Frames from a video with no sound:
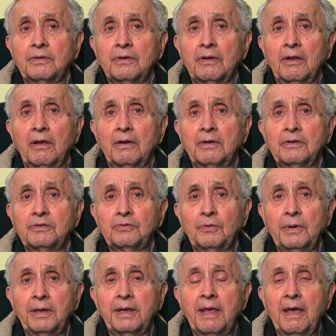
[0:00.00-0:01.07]
as long as
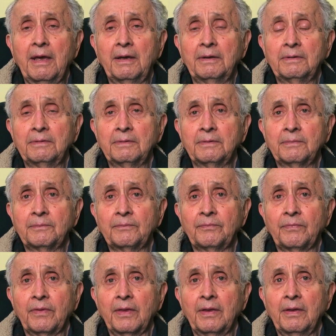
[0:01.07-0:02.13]
we can
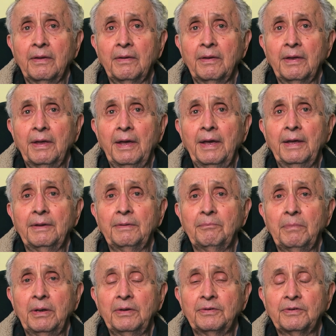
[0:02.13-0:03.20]

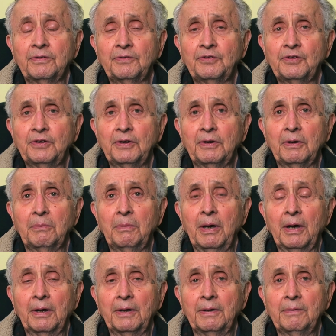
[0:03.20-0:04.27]
and be sincere
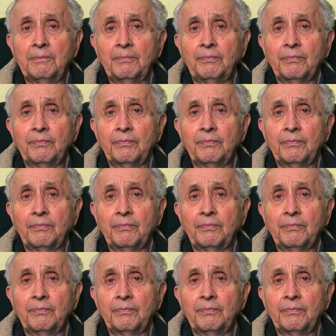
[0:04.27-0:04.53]
about it.